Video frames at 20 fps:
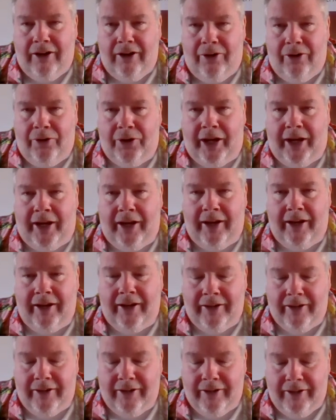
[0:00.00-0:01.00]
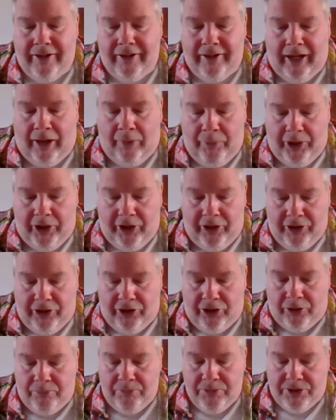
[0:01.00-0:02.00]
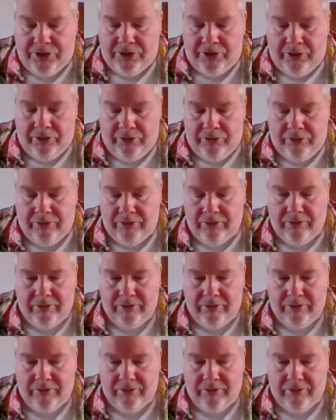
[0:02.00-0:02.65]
Okay, now we're going to come to